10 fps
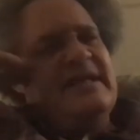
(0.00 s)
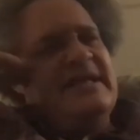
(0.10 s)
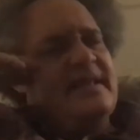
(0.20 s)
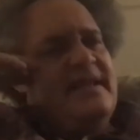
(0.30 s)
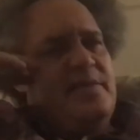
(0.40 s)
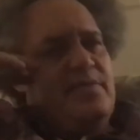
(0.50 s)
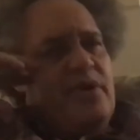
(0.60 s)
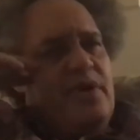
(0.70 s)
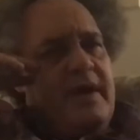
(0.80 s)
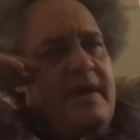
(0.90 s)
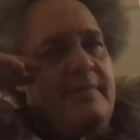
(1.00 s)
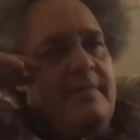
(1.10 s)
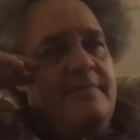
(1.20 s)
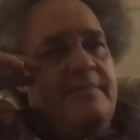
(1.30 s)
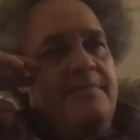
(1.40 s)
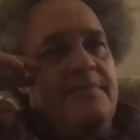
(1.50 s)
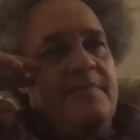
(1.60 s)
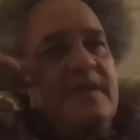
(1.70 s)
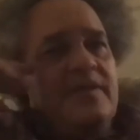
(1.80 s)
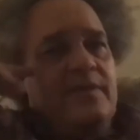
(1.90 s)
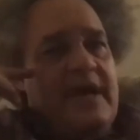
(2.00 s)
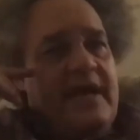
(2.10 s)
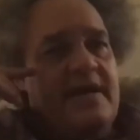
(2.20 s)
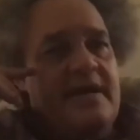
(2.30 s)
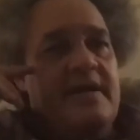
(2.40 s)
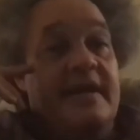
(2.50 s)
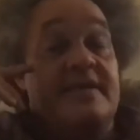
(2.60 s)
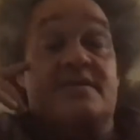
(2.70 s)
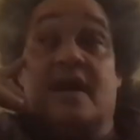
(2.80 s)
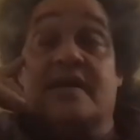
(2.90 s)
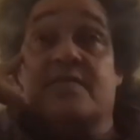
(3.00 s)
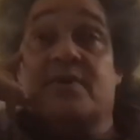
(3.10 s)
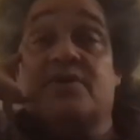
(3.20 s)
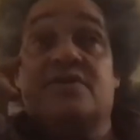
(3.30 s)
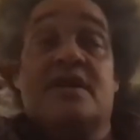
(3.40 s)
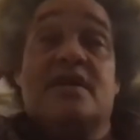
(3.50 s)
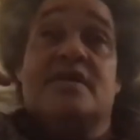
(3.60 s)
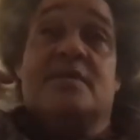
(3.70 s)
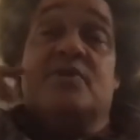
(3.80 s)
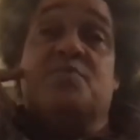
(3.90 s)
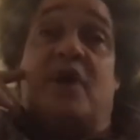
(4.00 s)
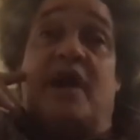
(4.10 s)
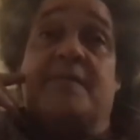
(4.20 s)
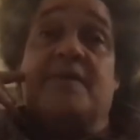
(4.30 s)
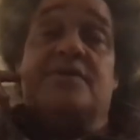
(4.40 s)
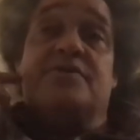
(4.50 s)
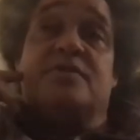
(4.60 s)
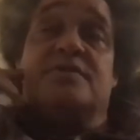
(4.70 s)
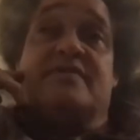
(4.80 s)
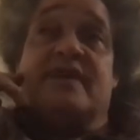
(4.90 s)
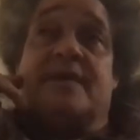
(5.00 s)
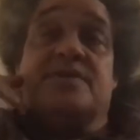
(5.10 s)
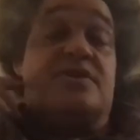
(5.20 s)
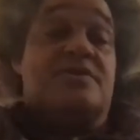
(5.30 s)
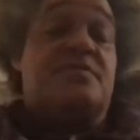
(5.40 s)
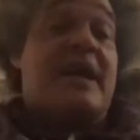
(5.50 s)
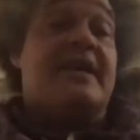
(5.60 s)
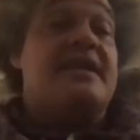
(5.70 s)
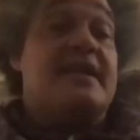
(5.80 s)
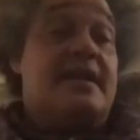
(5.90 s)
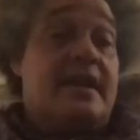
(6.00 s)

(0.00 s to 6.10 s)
but this is what you'd think of as a kind of an elite program in a way. Like